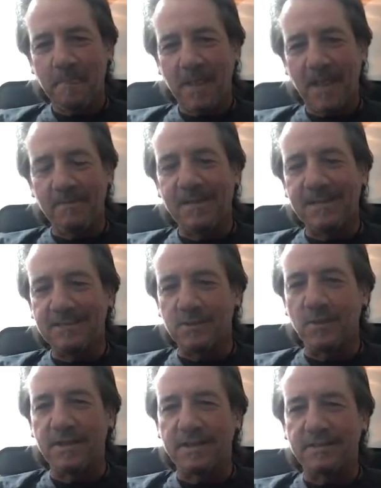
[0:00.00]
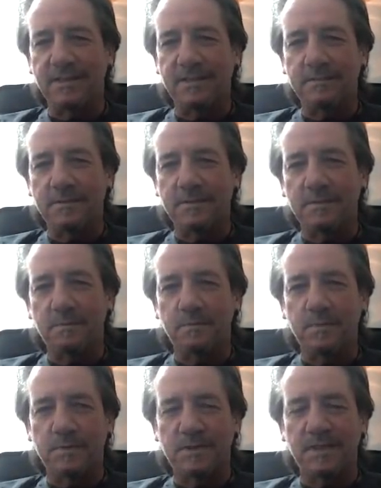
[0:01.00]
mean, that's the one that
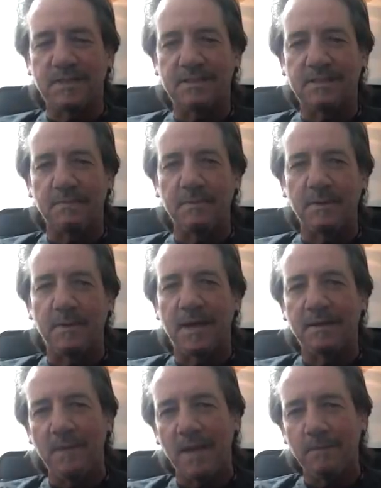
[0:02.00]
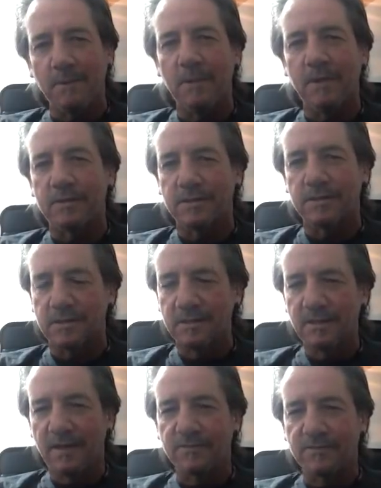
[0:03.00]
sticks in my mind, maybe because I've
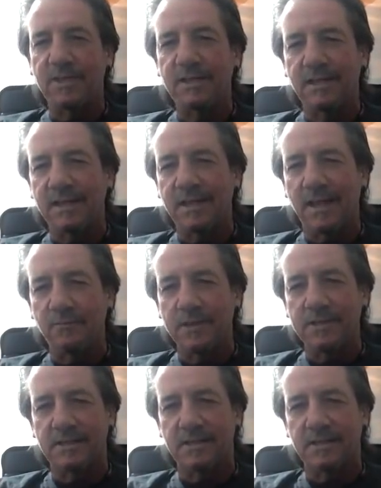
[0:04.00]
seen it again recently.